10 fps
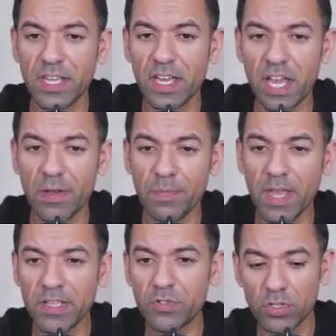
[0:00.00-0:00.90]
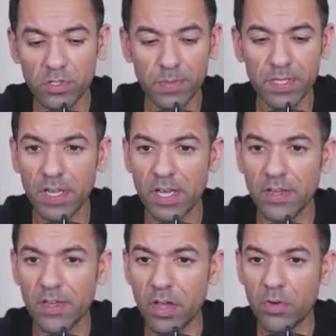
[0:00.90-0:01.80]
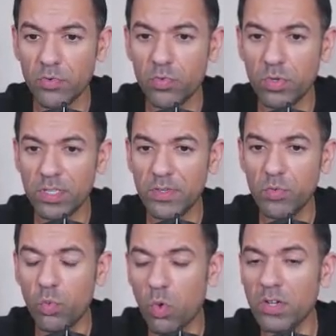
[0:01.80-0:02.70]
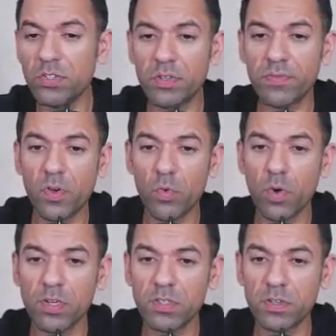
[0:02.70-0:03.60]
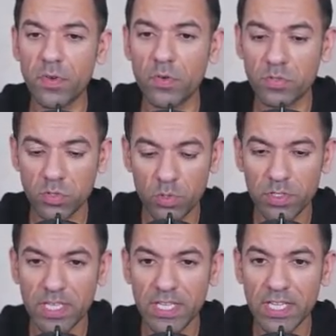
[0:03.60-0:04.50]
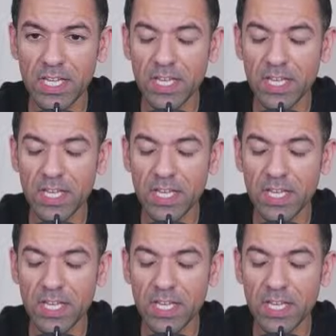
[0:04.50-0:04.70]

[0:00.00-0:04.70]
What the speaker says: And it's going to be a really wonderful, wonderful 2-day